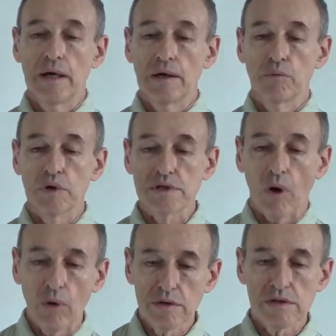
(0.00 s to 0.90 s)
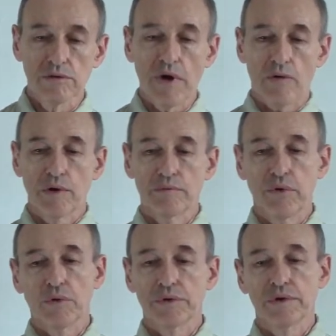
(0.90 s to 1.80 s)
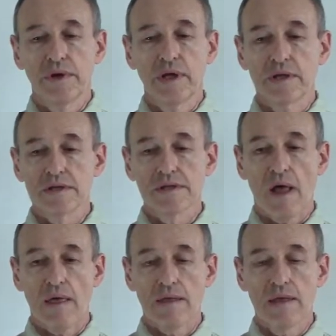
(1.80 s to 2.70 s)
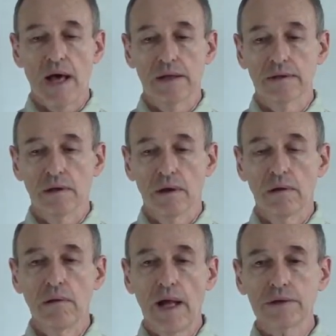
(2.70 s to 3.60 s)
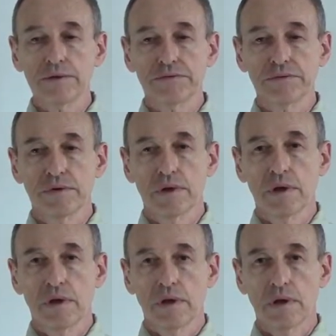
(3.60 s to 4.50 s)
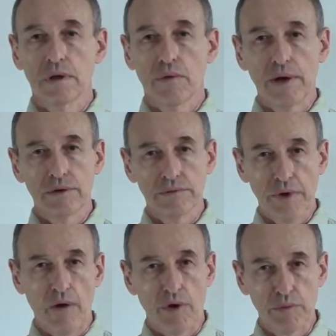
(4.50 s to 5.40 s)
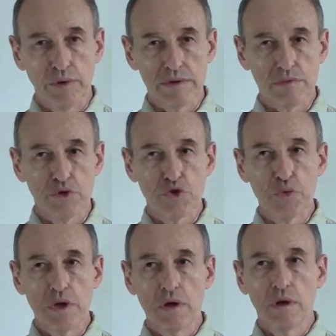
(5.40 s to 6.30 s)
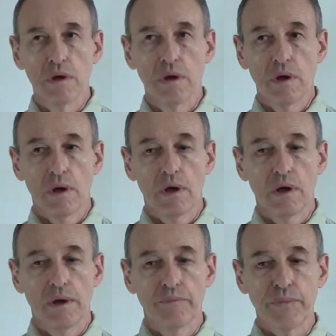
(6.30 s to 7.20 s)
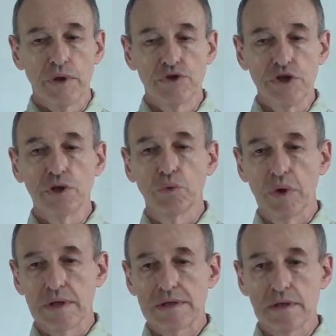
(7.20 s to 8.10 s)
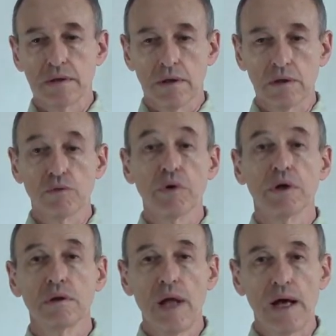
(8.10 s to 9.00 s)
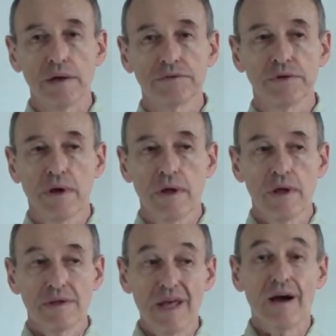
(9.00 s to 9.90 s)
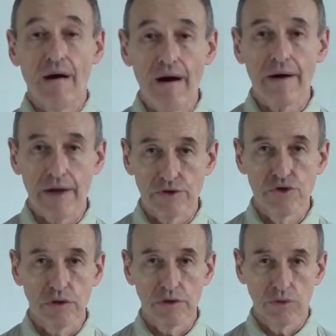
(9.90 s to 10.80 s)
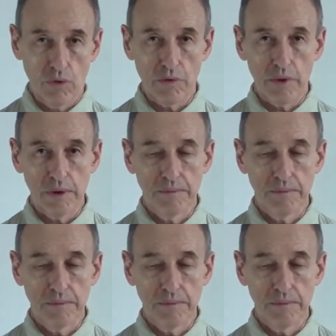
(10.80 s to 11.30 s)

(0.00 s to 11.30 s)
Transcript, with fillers: What's also very important is that a lot of random variables which we Um, deal with in, in real life, they are actually normal.